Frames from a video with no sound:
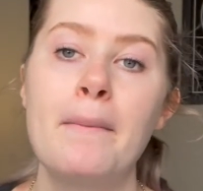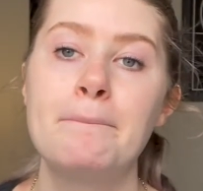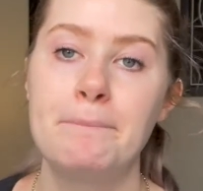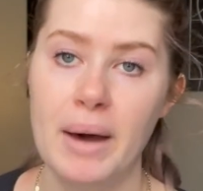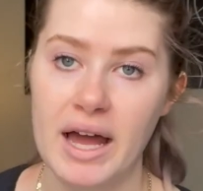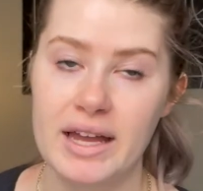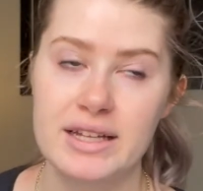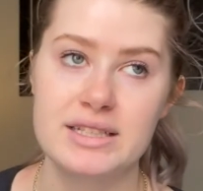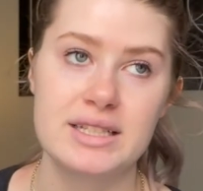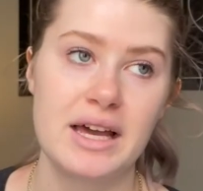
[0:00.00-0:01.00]

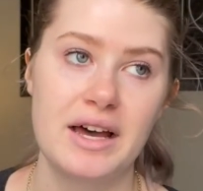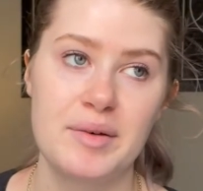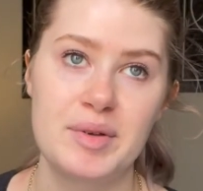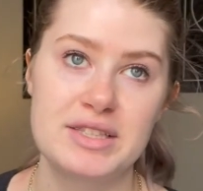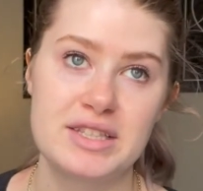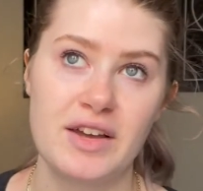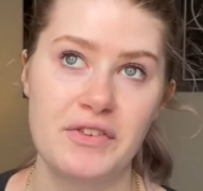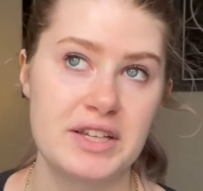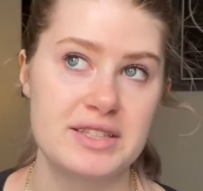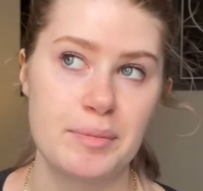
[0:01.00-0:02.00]
But it's
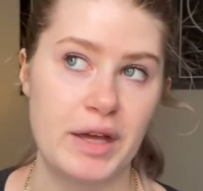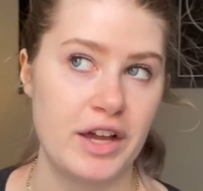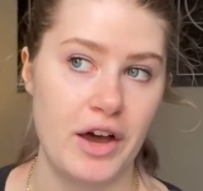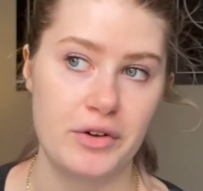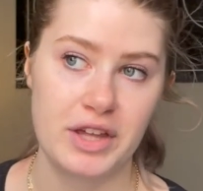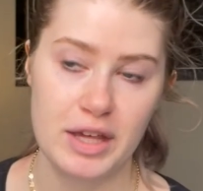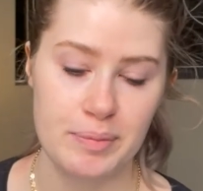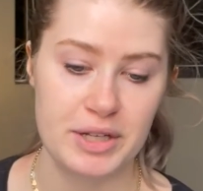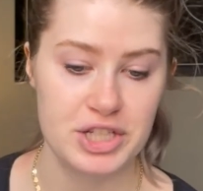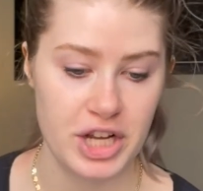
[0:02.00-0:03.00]
definitely something I'll keep
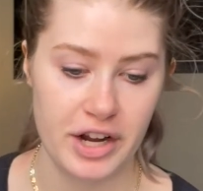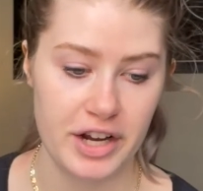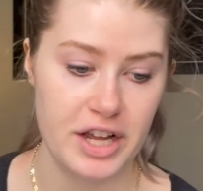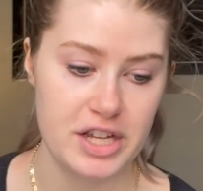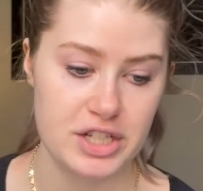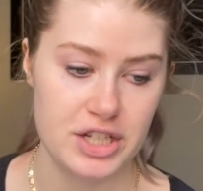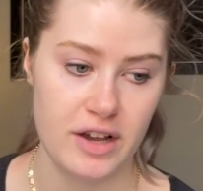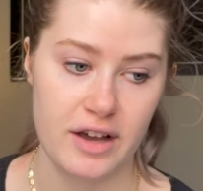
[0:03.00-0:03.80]
and cherish